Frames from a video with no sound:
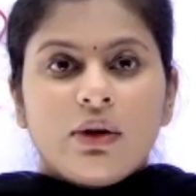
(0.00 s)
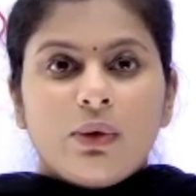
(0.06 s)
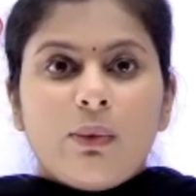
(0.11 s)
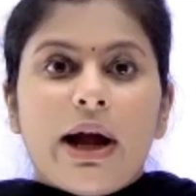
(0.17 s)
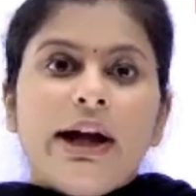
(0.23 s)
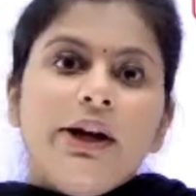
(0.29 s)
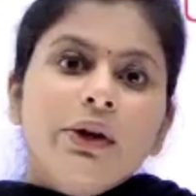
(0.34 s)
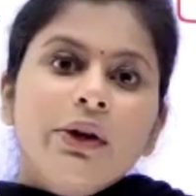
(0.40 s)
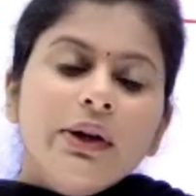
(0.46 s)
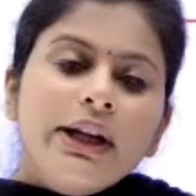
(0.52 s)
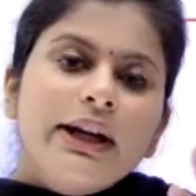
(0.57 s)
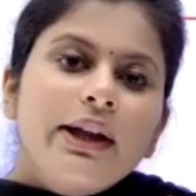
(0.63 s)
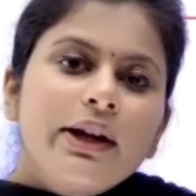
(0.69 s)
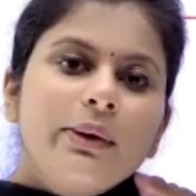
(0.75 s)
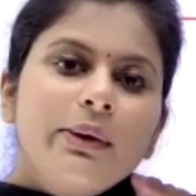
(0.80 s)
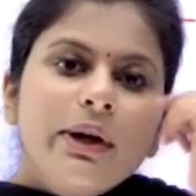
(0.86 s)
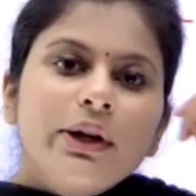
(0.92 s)
Why do you need
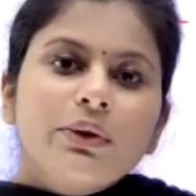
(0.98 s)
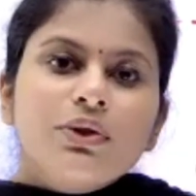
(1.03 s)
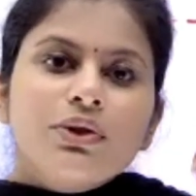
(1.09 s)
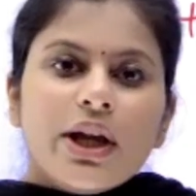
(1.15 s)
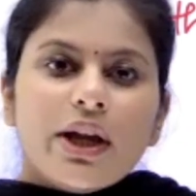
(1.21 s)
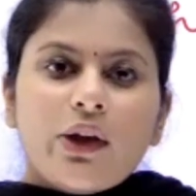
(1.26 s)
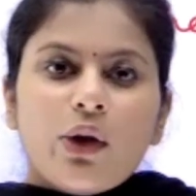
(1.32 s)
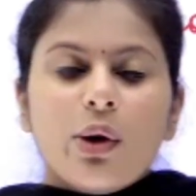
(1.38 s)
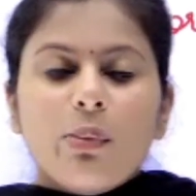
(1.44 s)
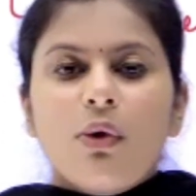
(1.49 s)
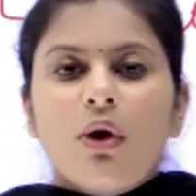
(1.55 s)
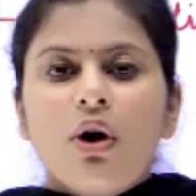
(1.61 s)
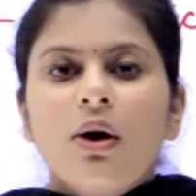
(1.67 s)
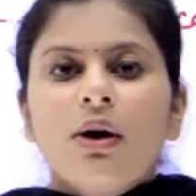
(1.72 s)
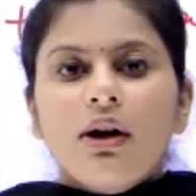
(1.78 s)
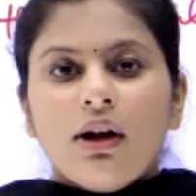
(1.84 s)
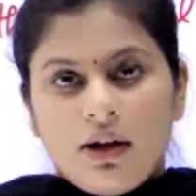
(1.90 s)
anyone to check your
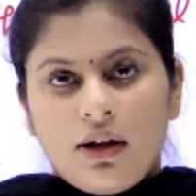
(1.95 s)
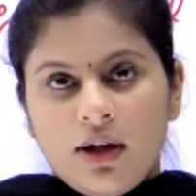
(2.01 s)
mock?